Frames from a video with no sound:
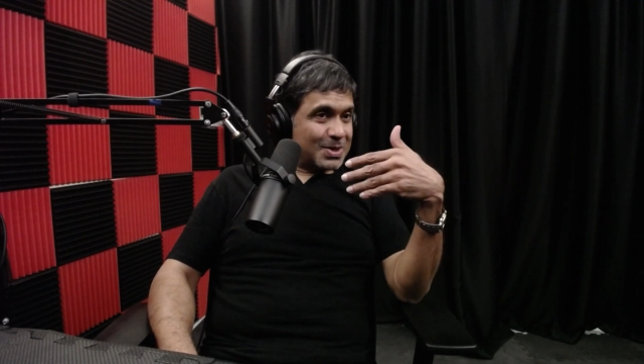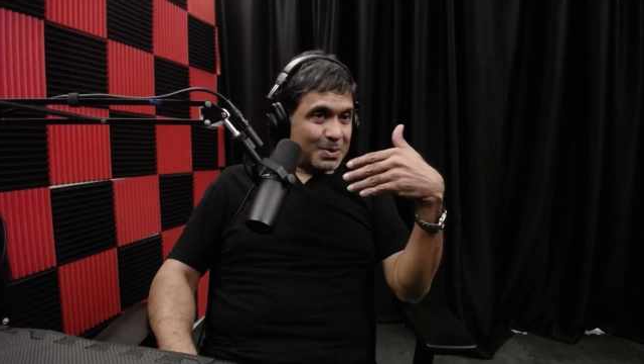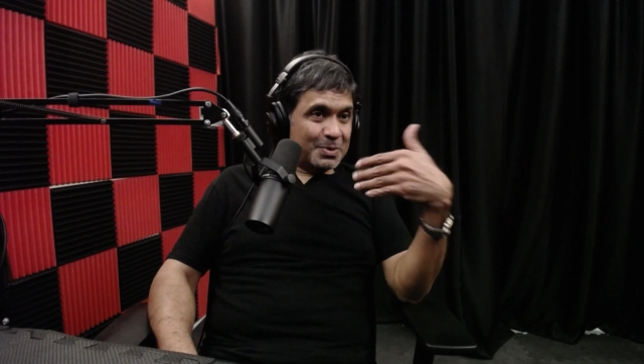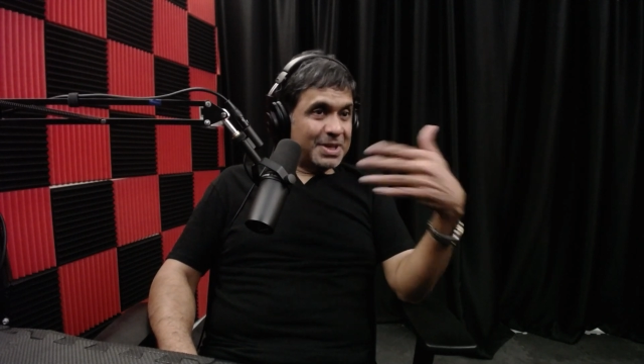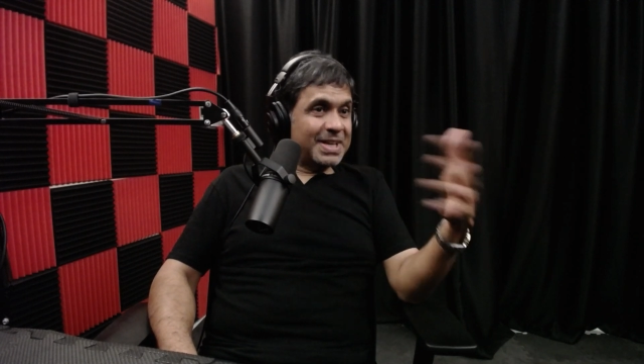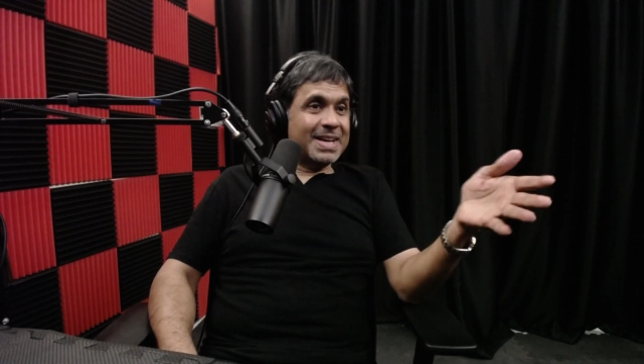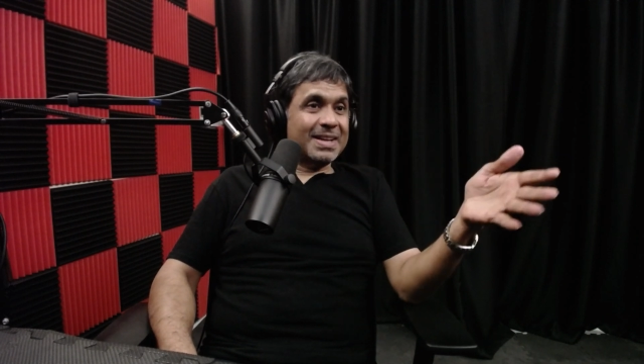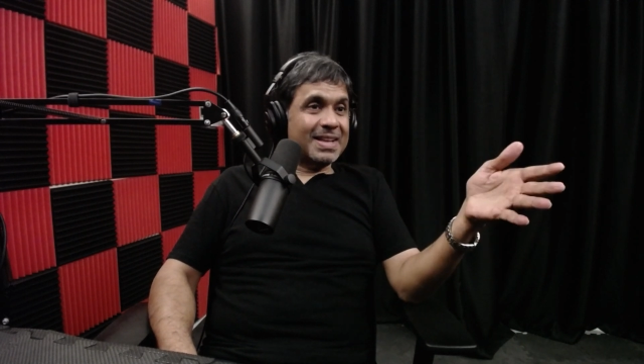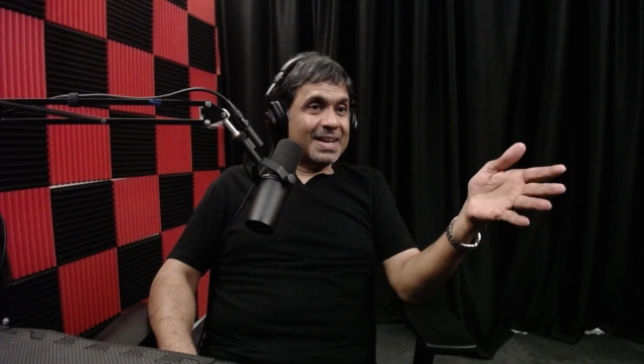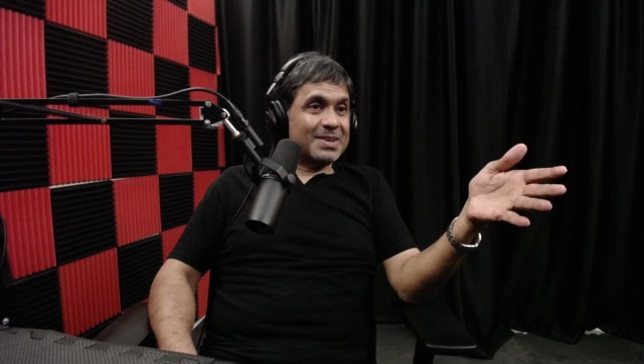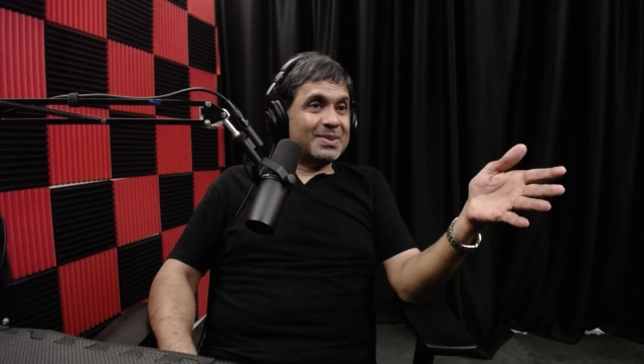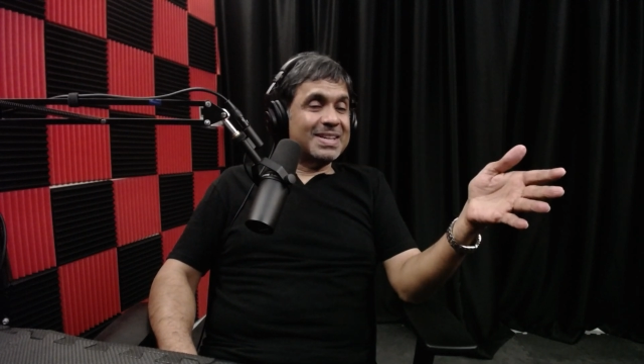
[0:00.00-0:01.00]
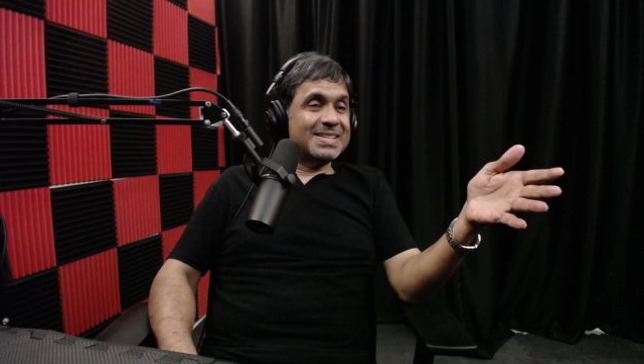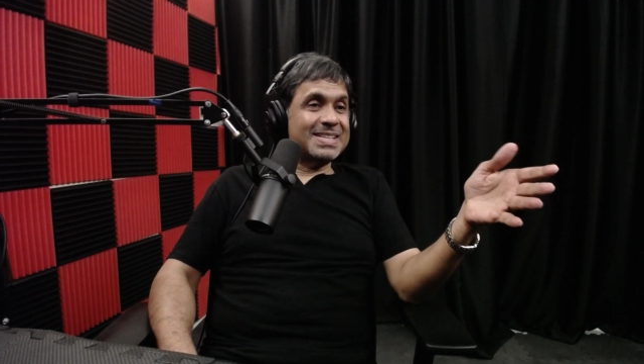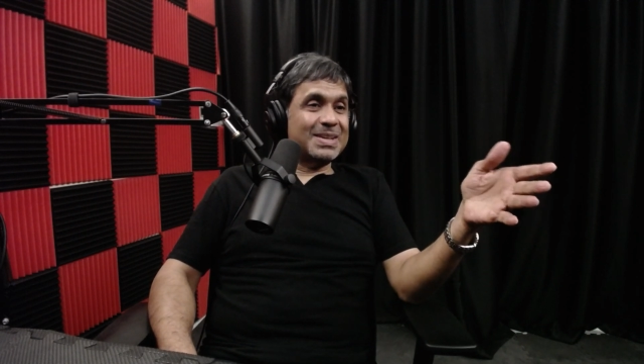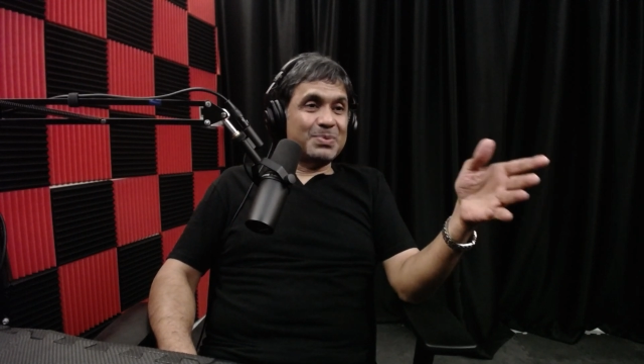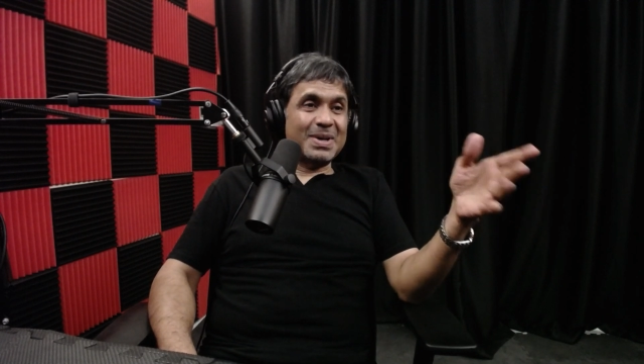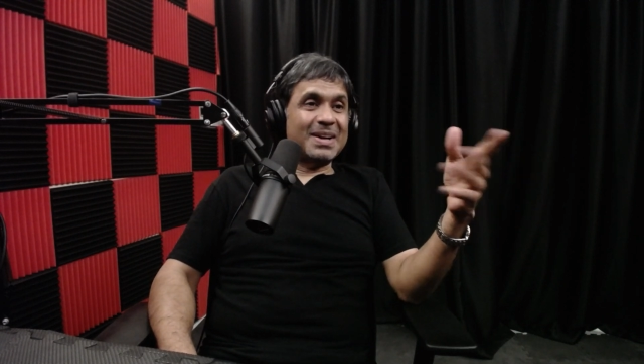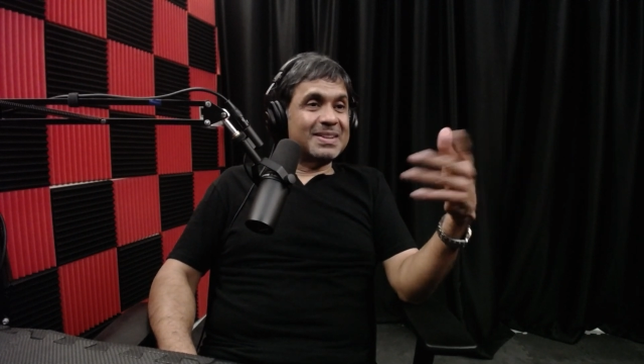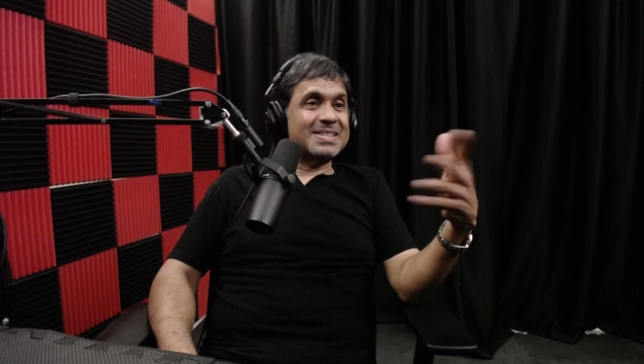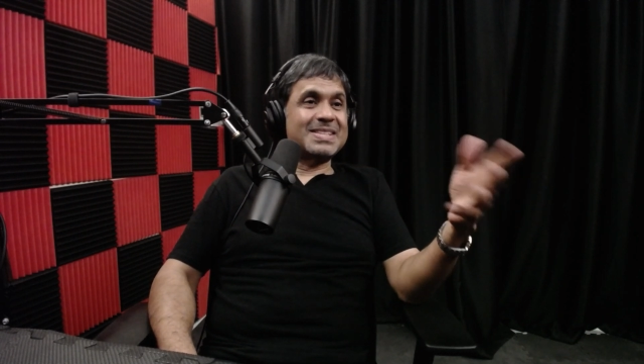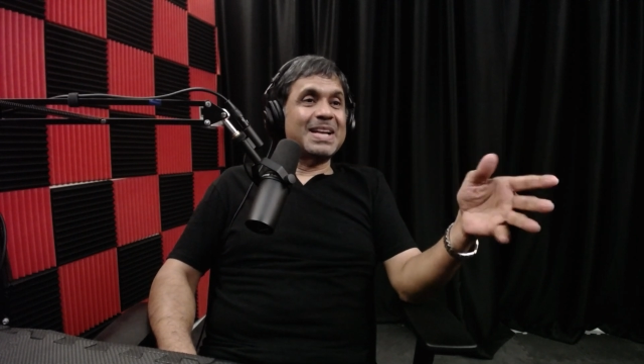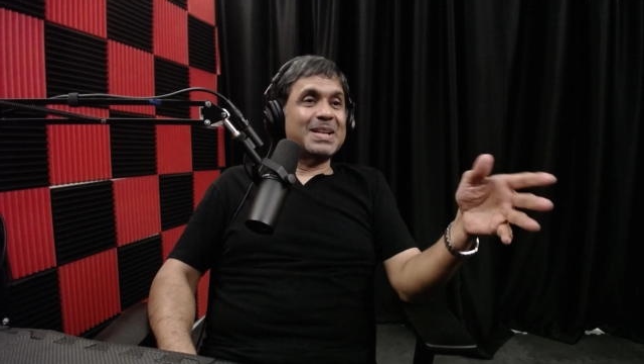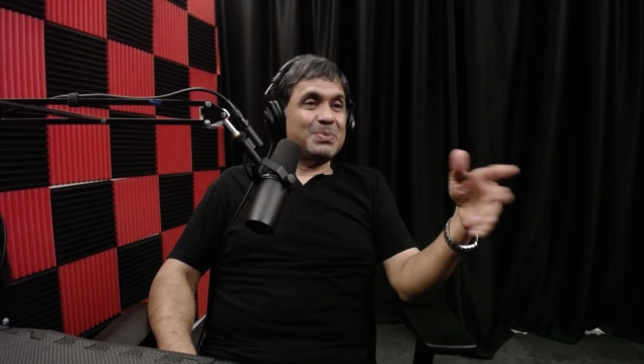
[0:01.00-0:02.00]
communicate like crazy. We
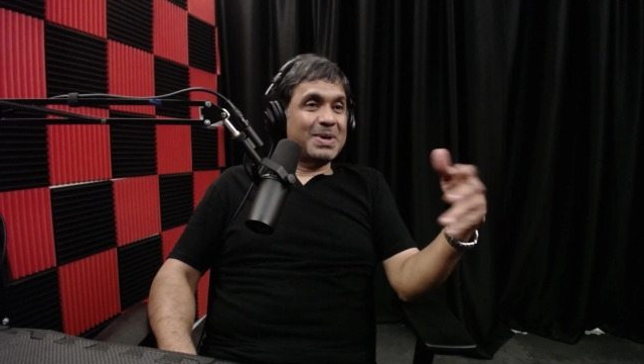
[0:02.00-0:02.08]
understand.